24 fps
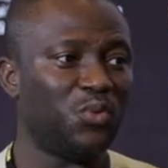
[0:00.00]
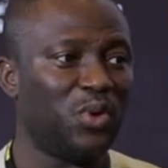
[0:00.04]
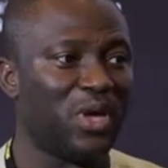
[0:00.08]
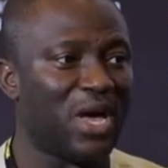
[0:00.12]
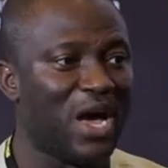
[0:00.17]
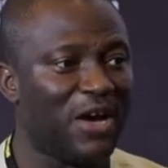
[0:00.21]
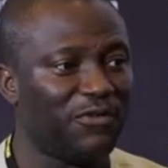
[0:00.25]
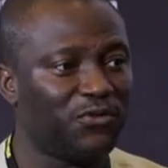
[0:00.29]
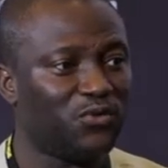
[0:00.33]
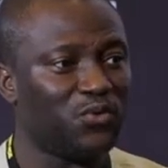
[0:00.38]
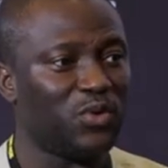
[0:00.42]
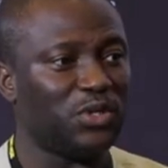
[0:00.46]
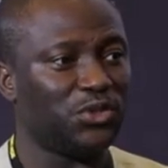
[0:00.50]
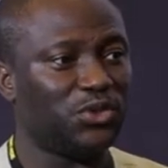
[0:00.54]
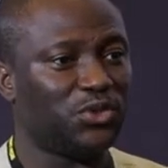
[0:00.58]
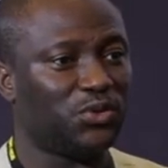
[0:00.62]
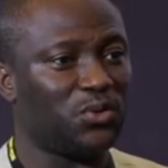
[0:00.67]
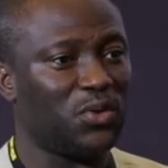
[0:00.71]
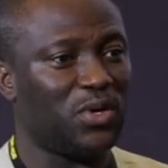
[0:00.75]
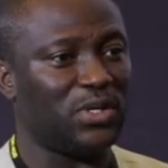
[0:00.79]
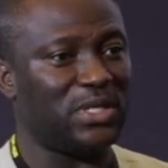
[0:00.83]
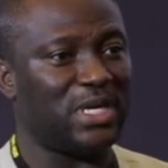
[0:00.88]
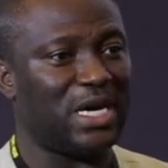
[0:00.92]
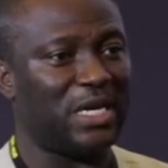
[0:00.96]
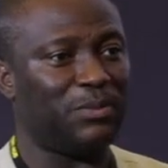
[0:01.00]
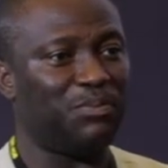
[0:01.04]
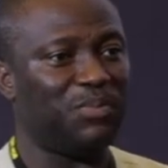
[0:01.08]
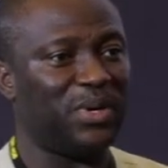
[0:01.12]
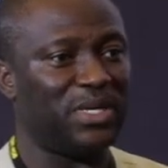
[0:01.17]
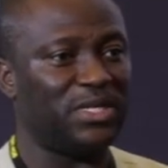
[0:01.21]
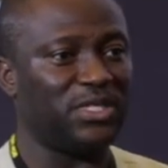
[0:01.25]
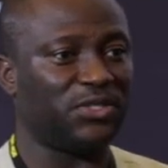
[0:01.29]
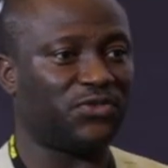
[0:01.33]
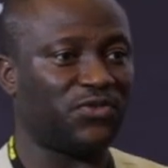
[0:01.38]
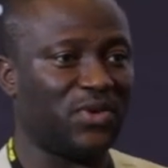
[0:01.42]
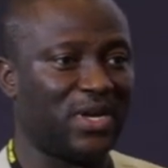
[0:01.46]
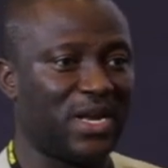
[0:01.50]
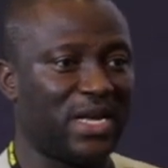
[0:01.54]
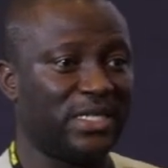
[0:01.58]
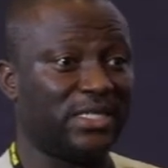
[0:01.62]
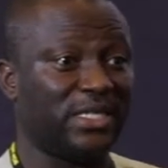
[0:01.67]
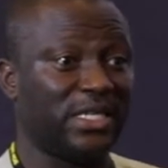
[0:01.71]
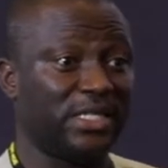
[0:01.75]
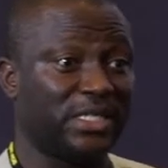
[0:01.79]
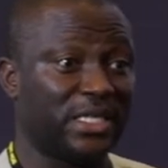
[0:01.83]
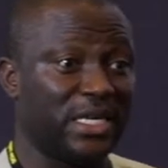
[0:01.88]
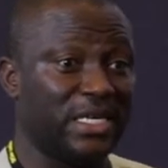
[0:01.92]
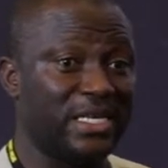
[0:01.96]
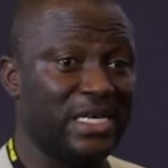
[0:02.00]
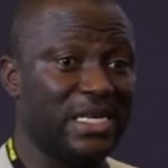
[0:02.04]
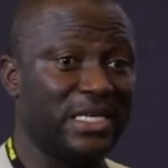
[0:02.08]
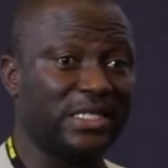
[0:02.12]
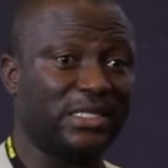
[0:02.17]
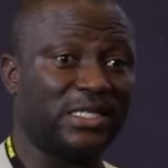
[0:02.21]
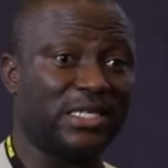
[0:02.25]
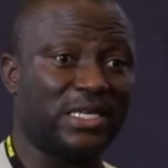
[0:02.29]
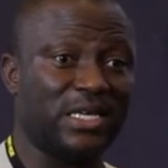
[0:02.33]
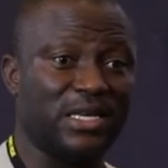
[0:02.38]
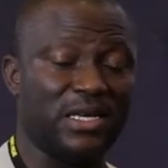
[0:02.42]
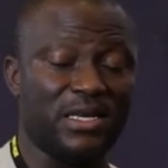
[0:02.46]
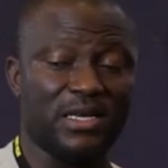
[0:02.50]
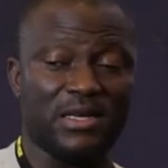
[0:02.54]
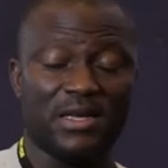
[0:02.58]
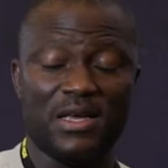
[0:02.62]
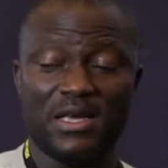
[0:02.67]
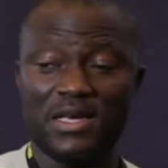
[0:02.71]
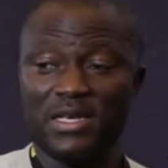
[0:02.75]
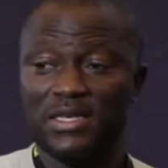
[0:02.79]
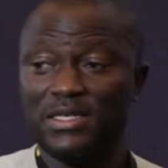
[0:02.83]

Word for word: we have to ensure that pedestrianization is key.